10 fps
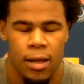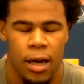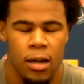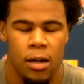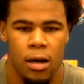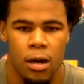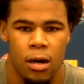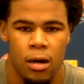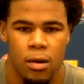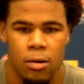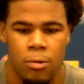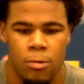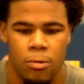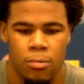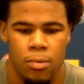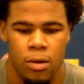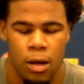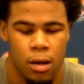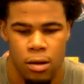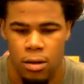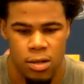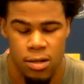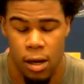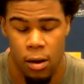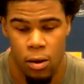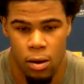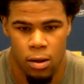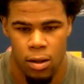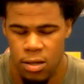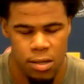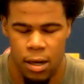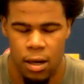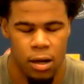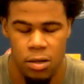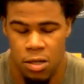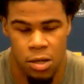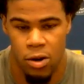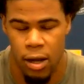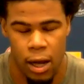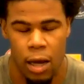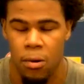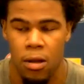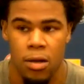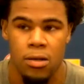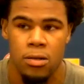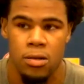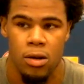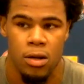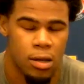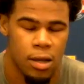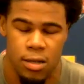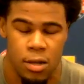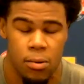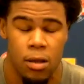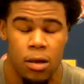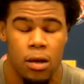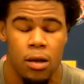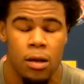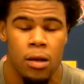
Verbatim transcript: that I need to like, just like, just like, uh, just learn the game, really. So that's it, really.